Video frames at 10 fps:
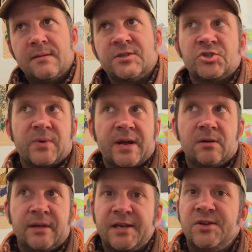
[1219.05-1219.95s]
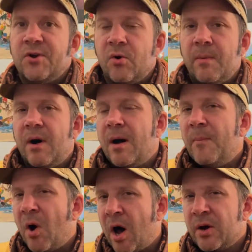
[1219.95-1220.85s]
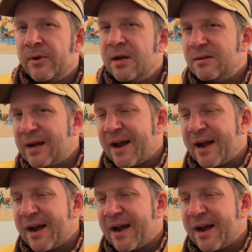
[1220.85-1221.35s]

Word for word: this trail like you know a, a moderate